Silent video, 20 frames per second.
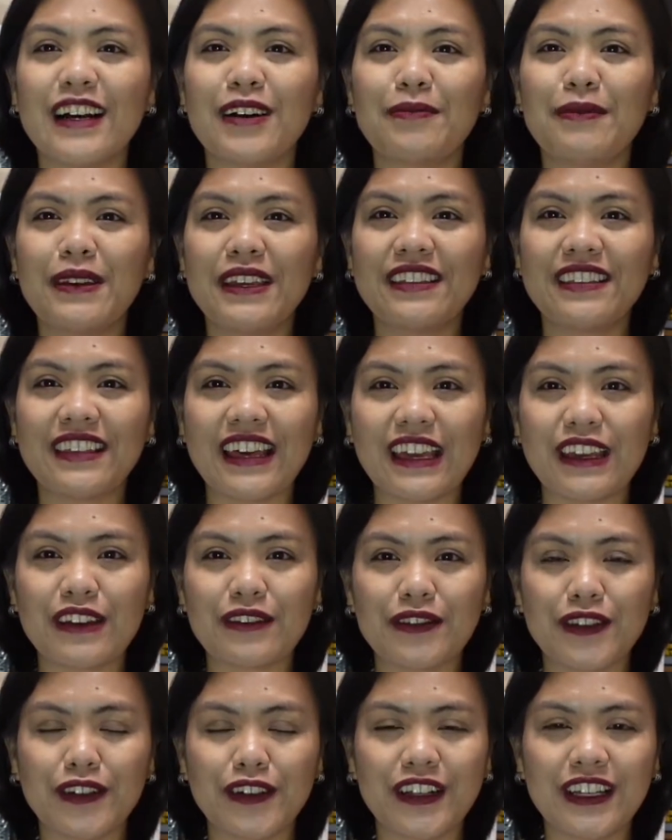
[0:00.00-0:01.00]
be
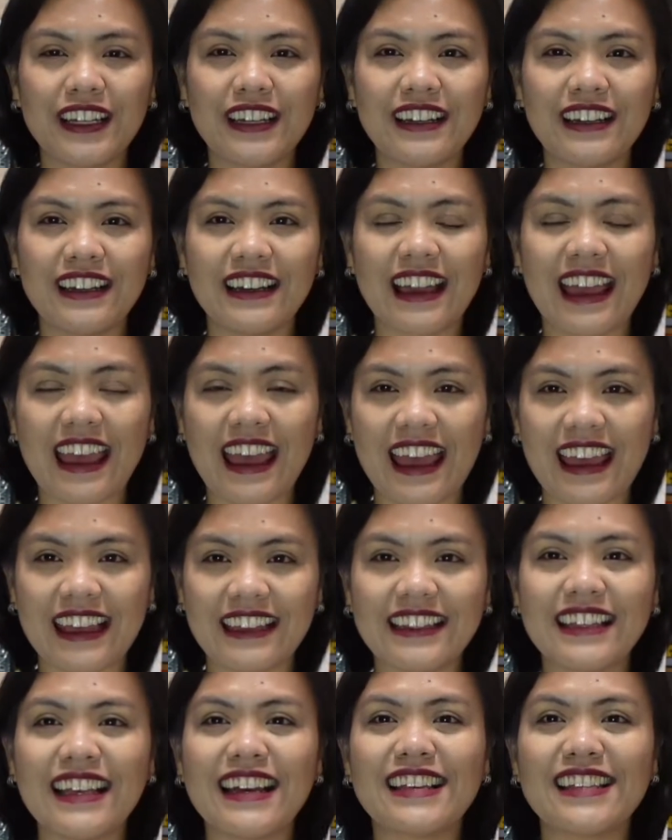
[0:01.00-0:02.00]
thankful
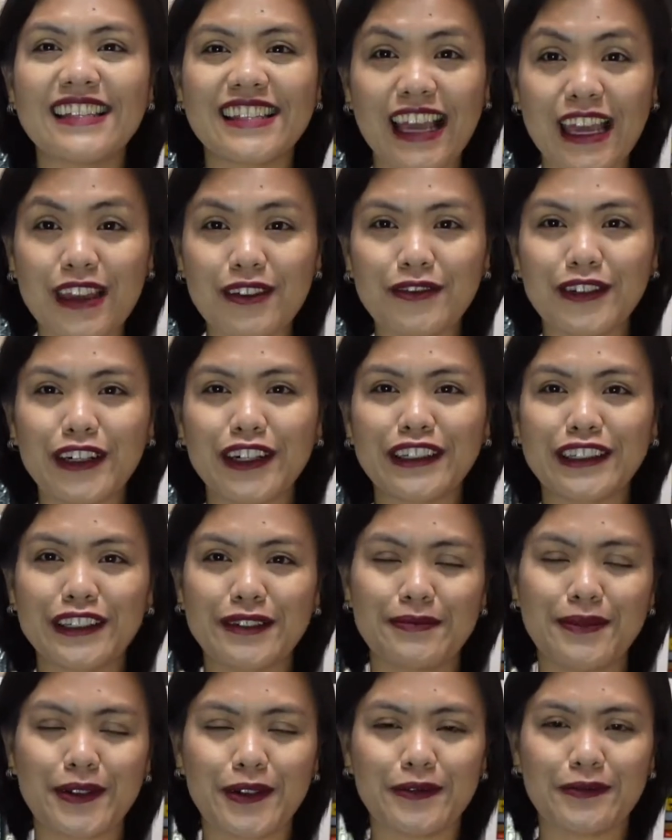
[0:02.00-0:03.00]
and savor the
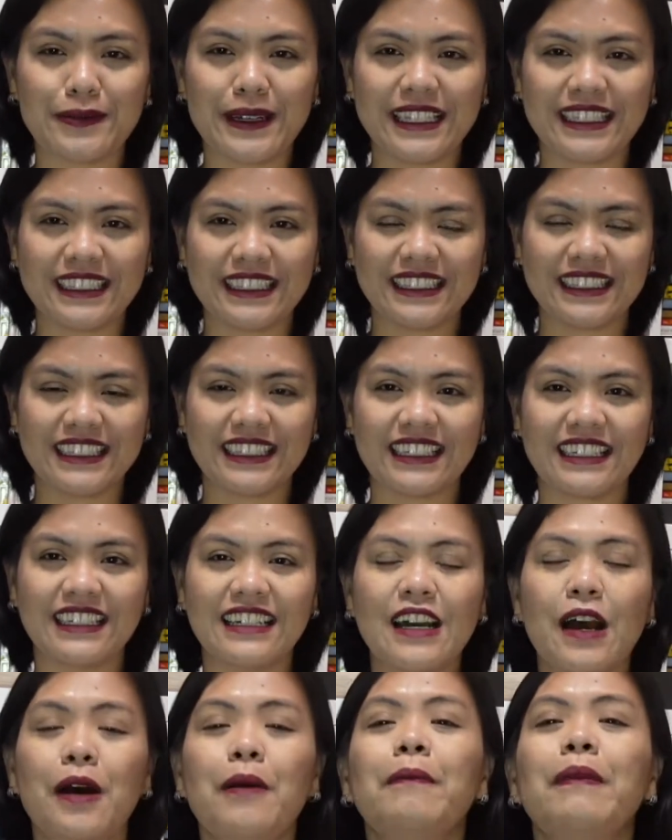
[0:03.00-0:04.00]
moment,
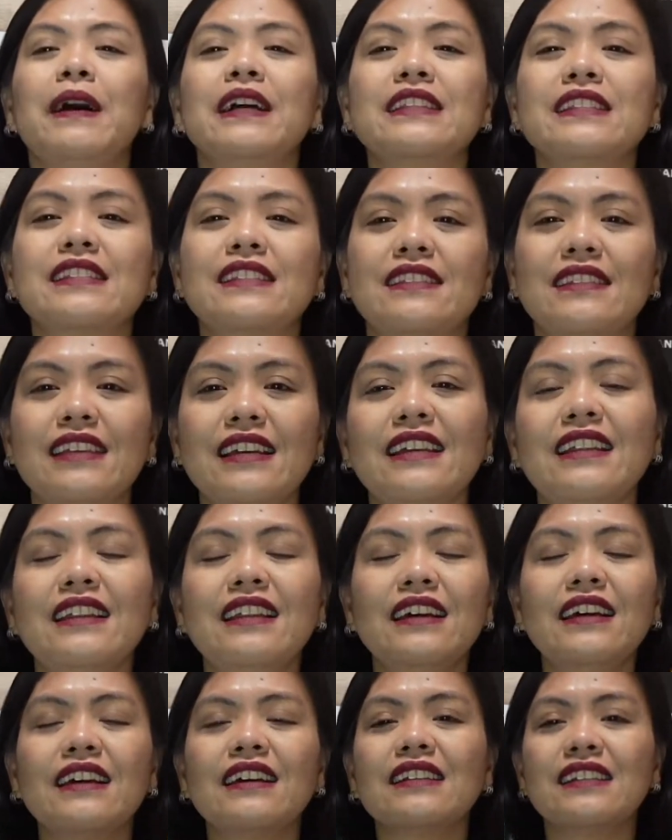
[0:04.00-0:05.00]
but still
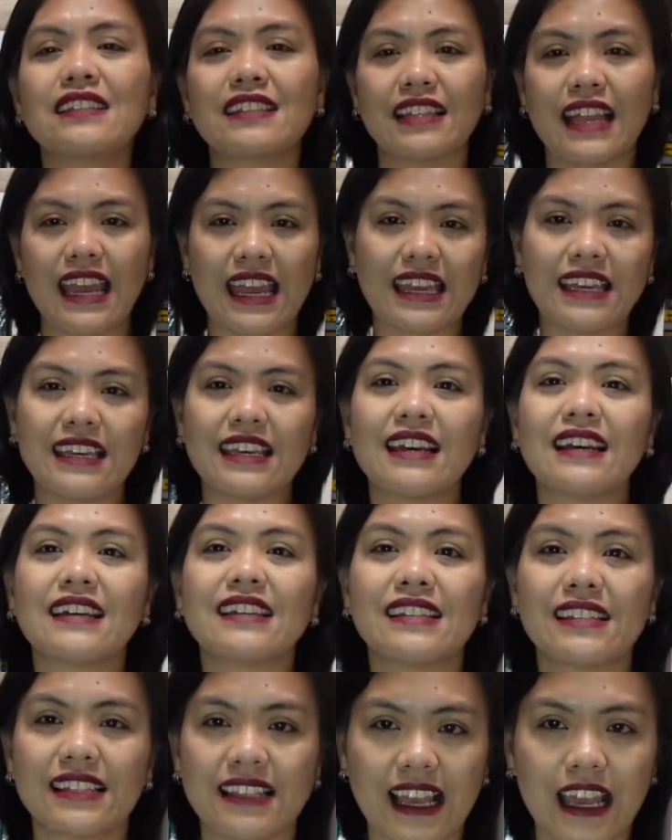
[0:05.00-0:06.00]
stay
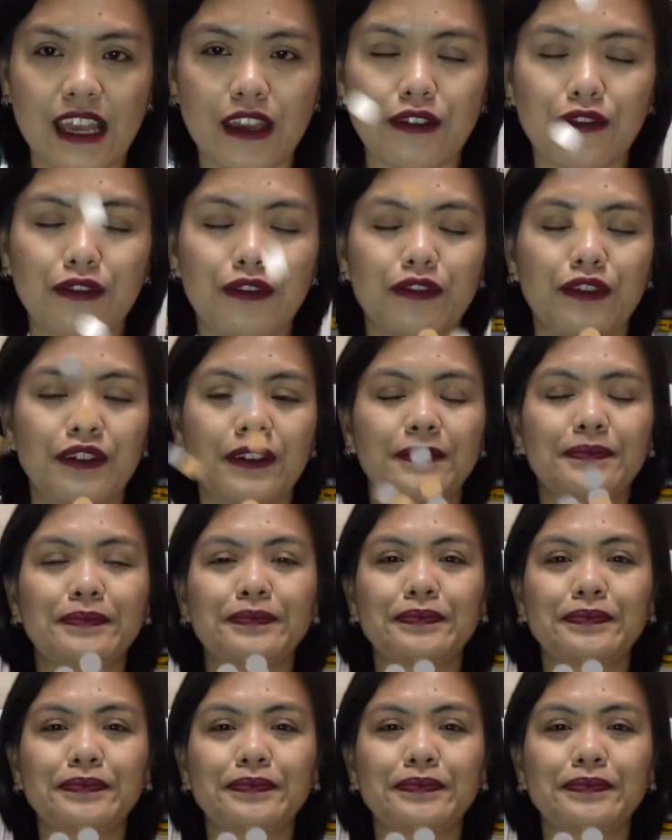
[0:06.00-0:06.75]
safe.